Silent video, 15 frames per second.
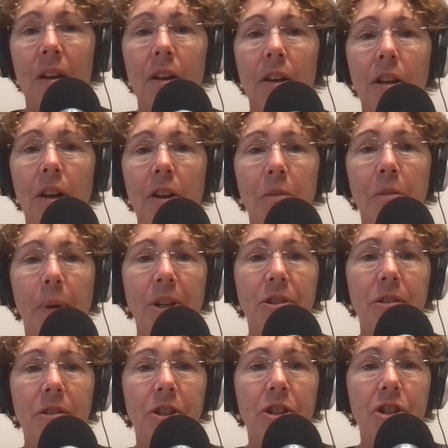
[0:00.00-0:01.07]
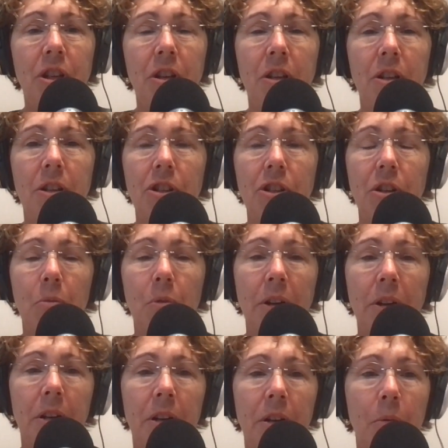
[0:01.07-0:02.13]
You mentioned that she
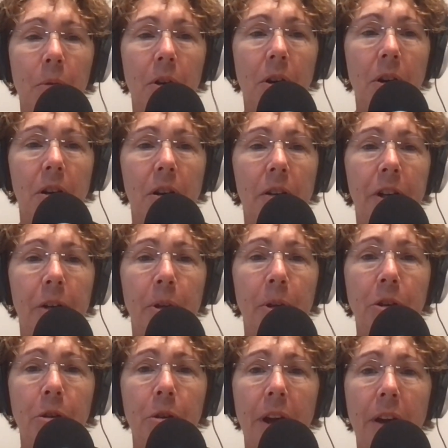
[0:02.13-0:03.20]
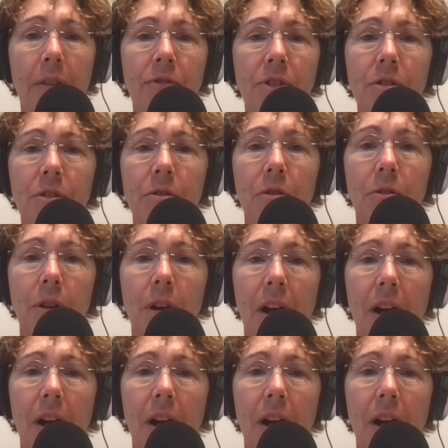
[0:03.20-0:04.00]
won an award earlier, but you have too,